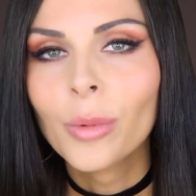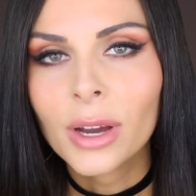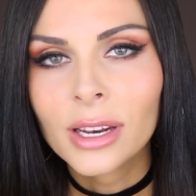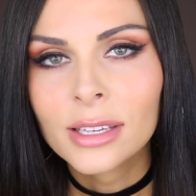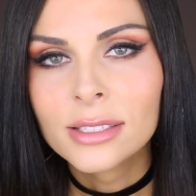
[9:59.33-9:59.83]

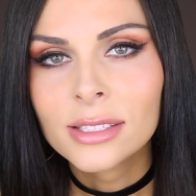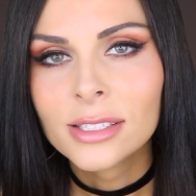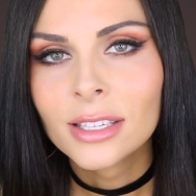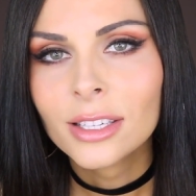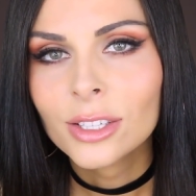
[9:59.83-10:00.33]
what
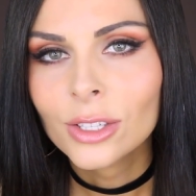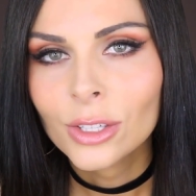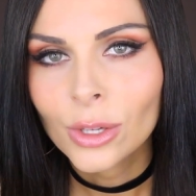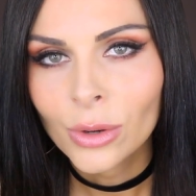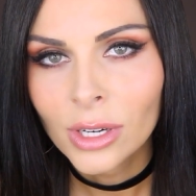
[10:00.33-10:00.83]
is
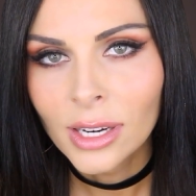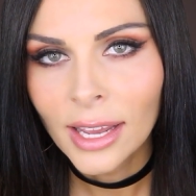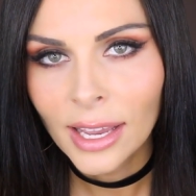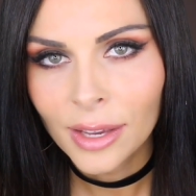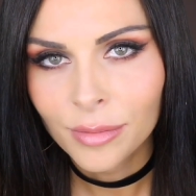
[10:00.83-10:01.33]
your
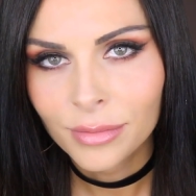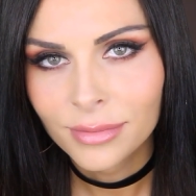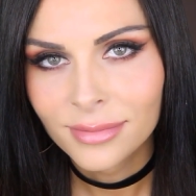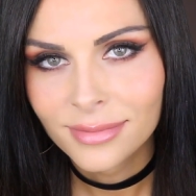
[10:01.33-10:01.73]
name?